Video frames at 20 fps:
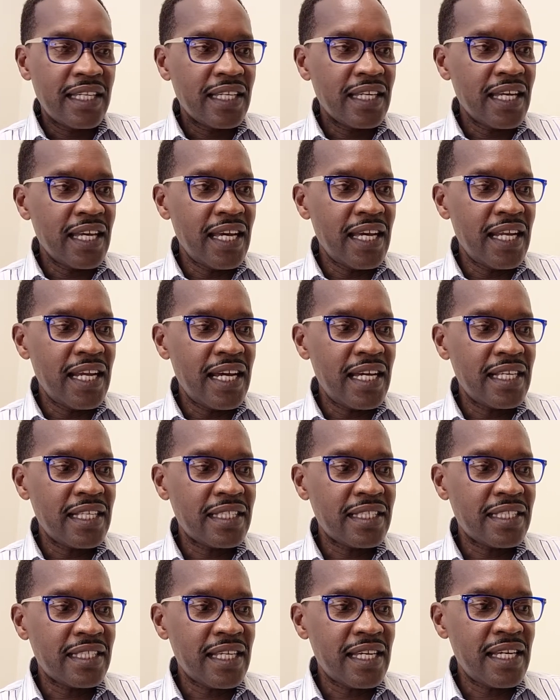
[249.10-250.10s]
And I
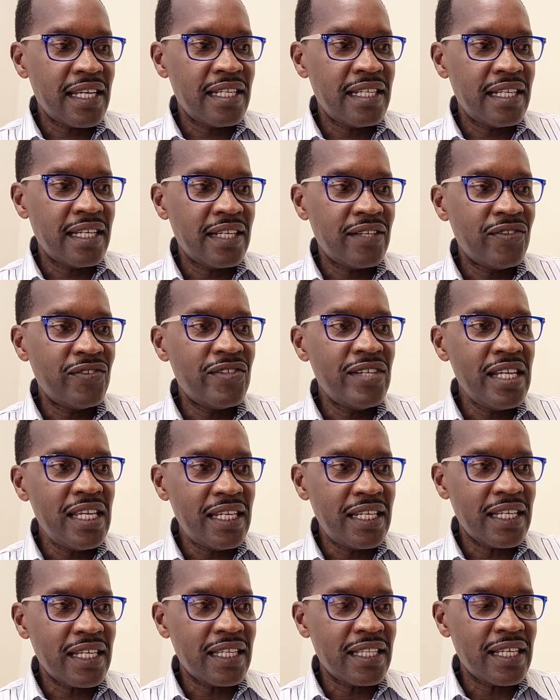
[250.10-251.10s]
said,
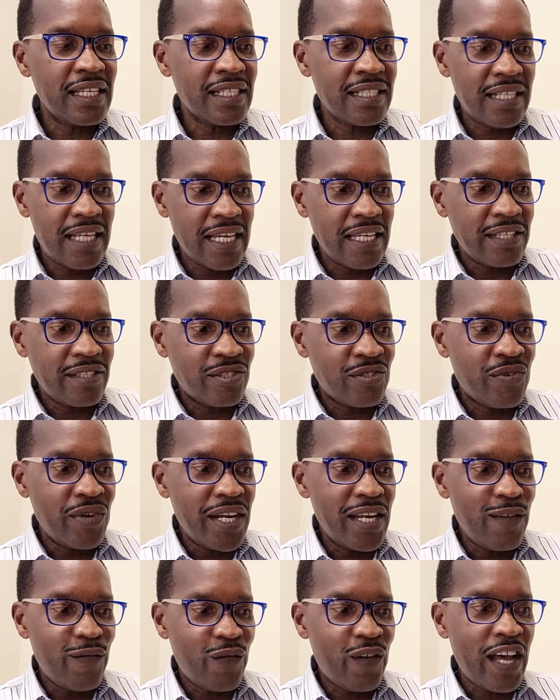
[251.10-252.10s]
really? There's like
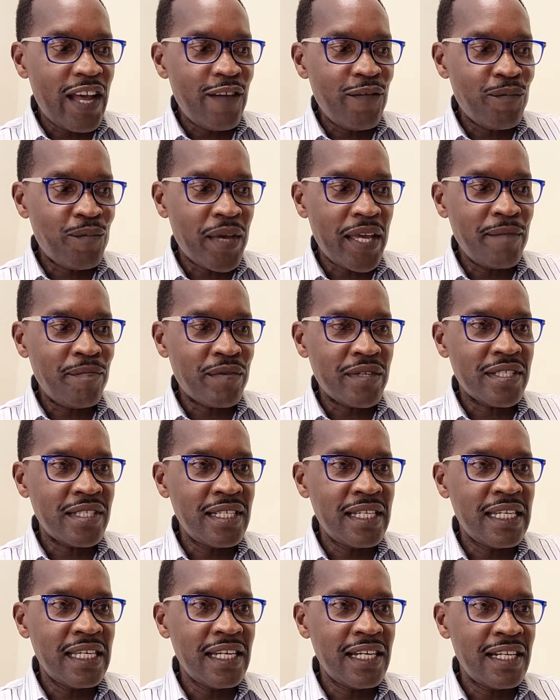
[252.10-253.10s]
25 papers
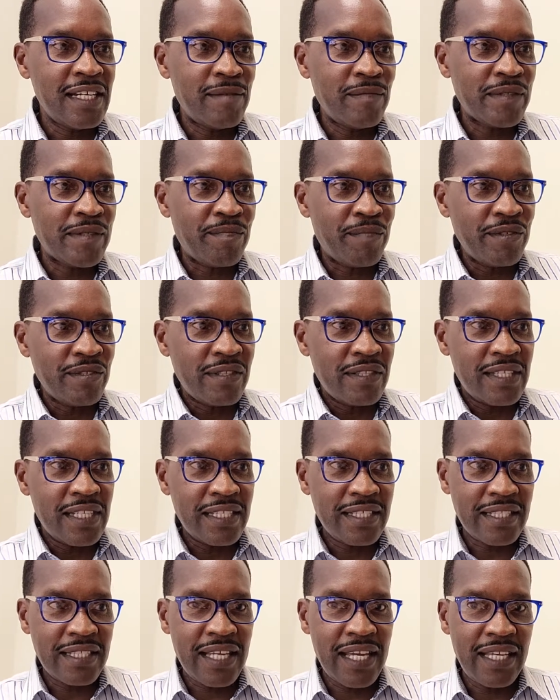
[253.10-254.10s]
in here, and I'm supposed to
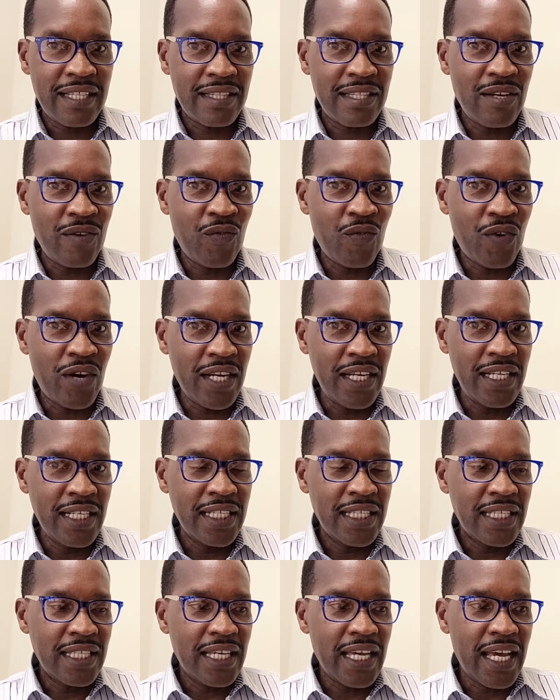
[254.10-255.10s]
just take the one
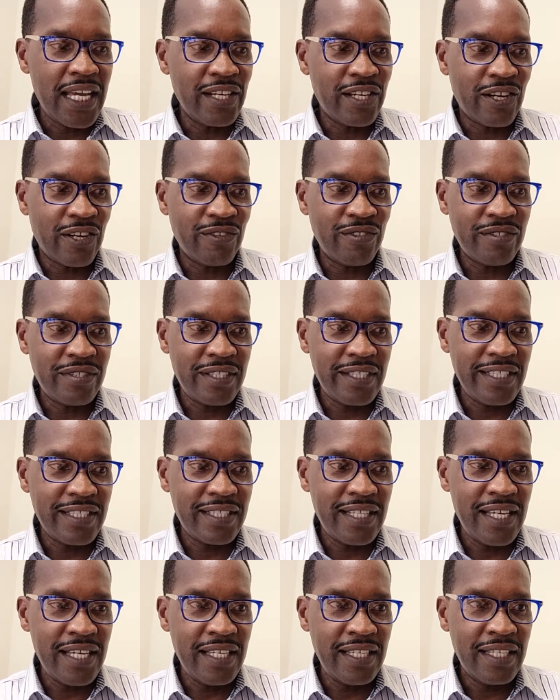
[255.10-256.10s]
and close this
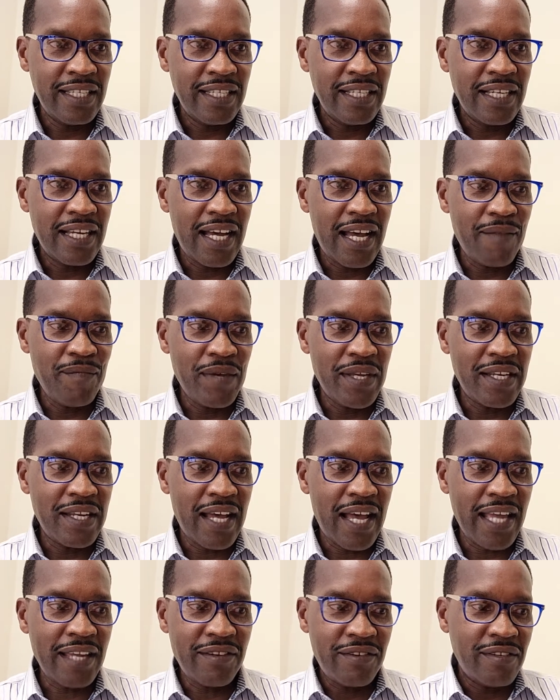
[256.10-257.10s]
thing? I mean,
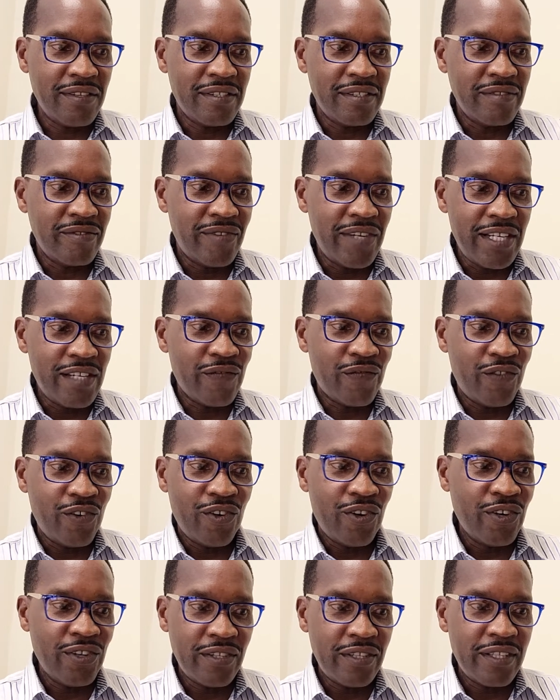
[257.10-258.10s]
I could reach for
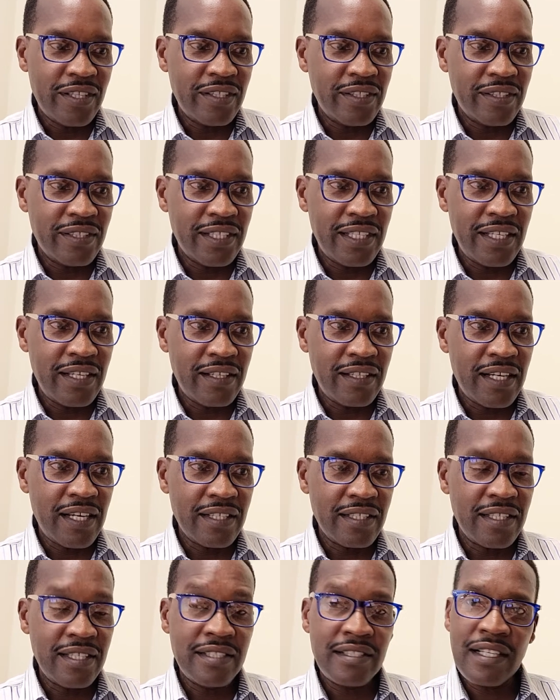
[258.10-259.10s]
all the.
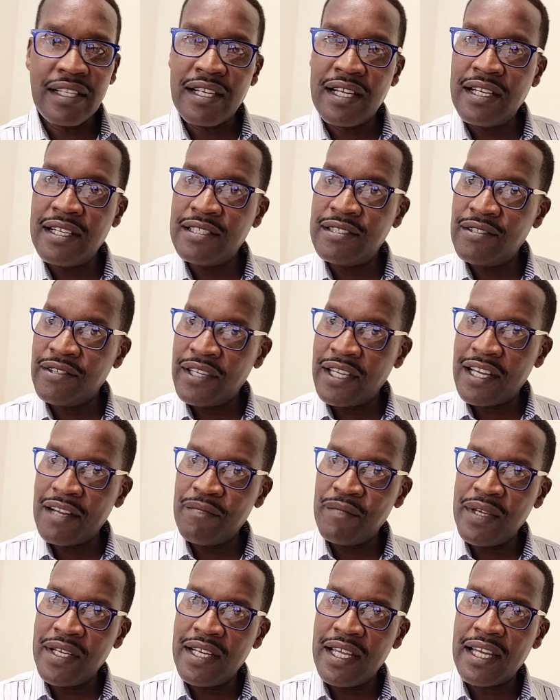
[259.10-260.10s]
He's looking at
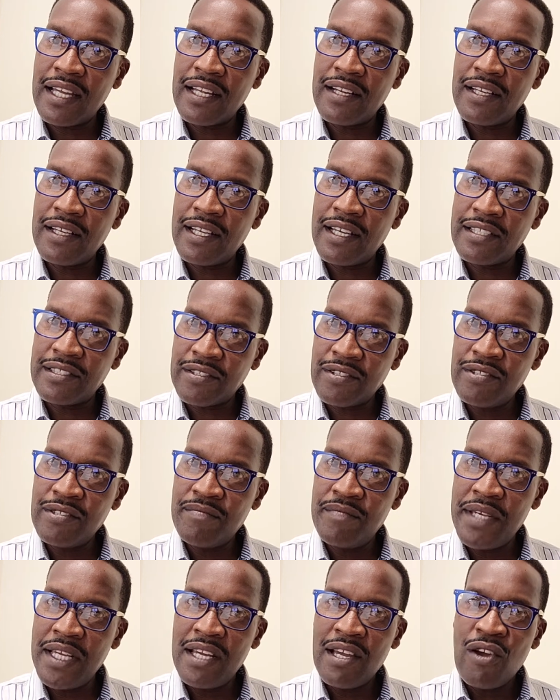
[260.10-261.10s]
me like, excuse
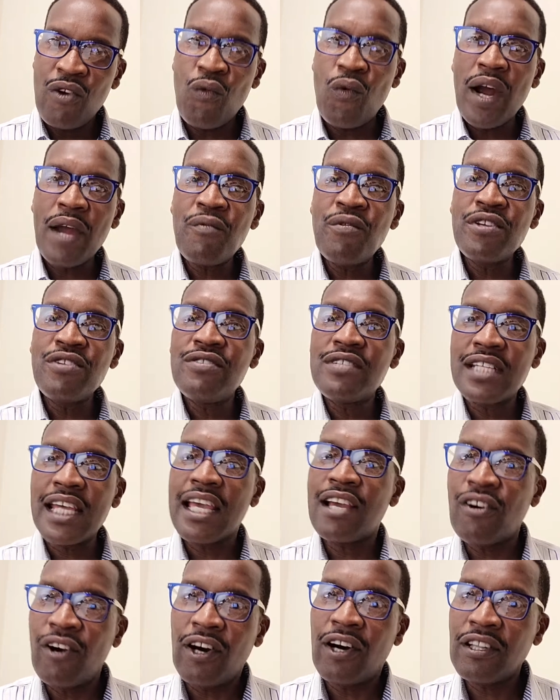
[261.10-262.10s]
me, why would you
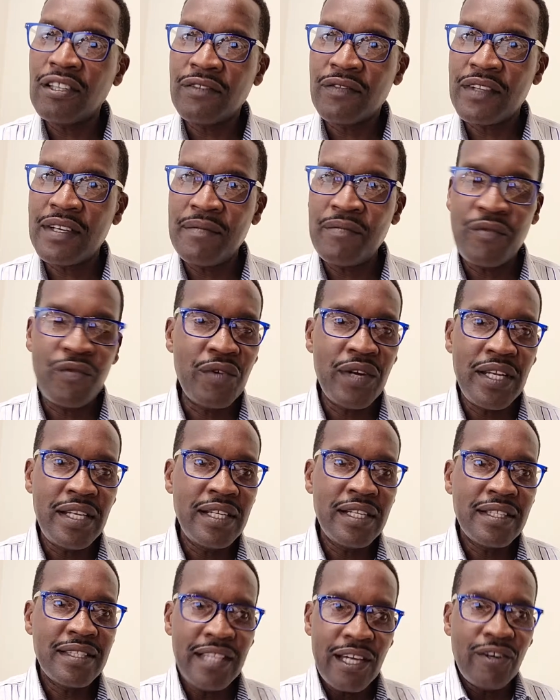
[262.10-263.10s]
take all of them when
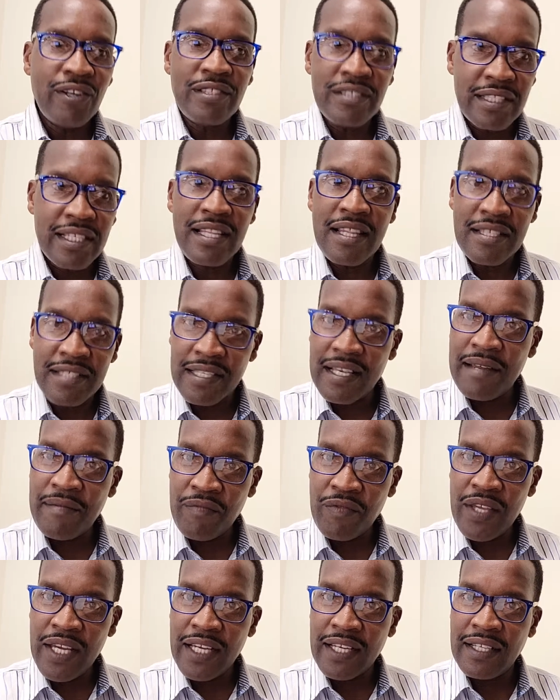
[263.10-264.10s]
they all say the same
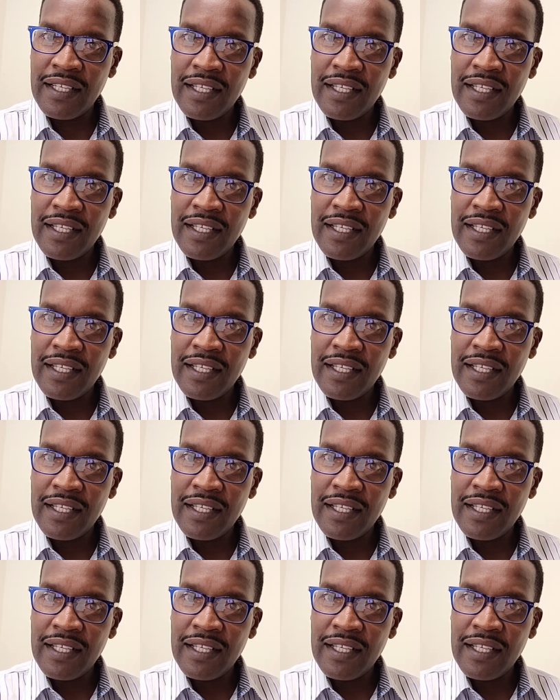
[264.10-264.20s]
thing?